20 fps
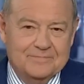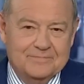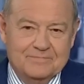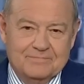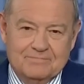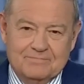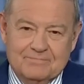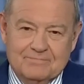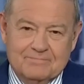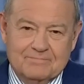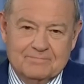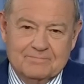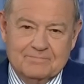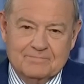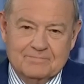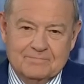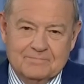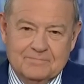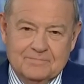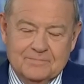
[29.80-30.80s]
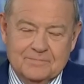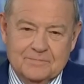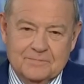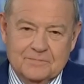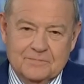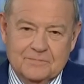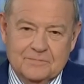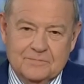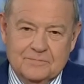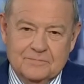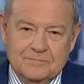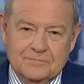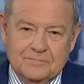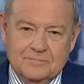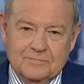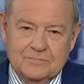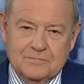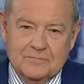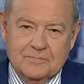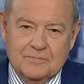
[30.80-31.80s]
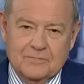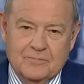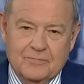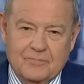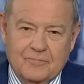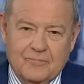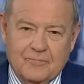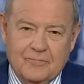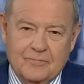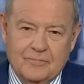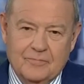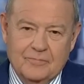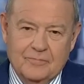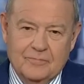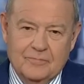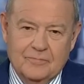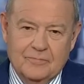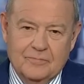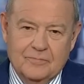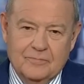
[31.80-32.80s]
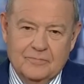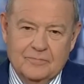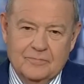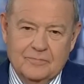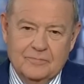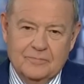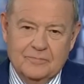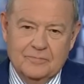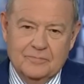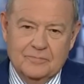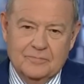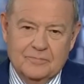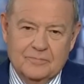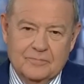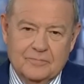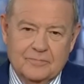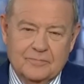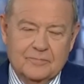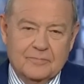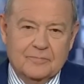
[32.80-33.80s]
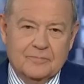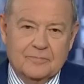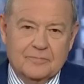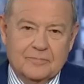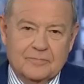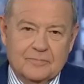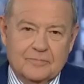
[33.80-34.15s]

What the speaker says: This person isn't speaking.